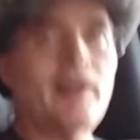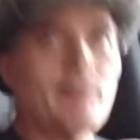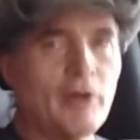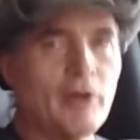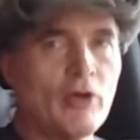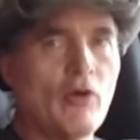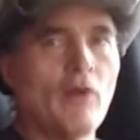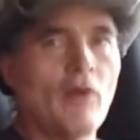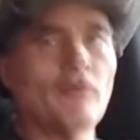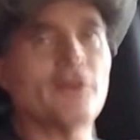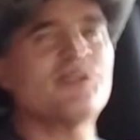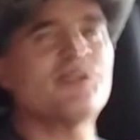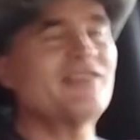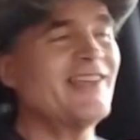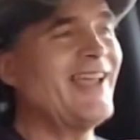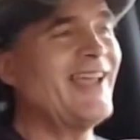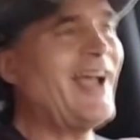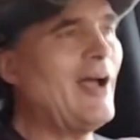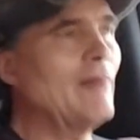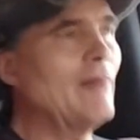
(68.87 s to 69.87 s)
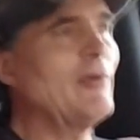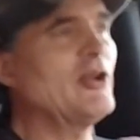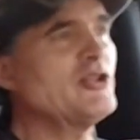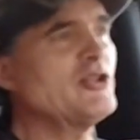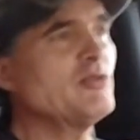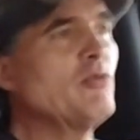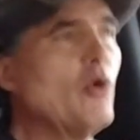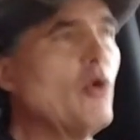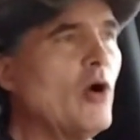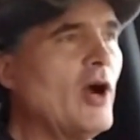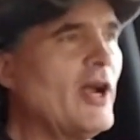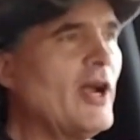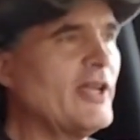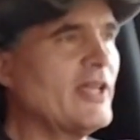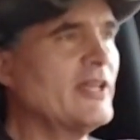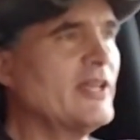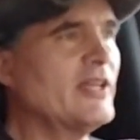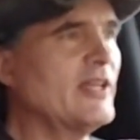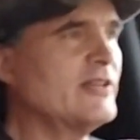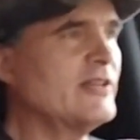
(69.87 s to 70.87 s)
I'm going to go over and see how much more I
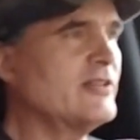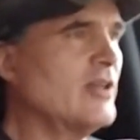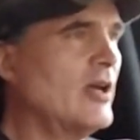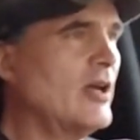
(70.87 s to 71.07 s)
can get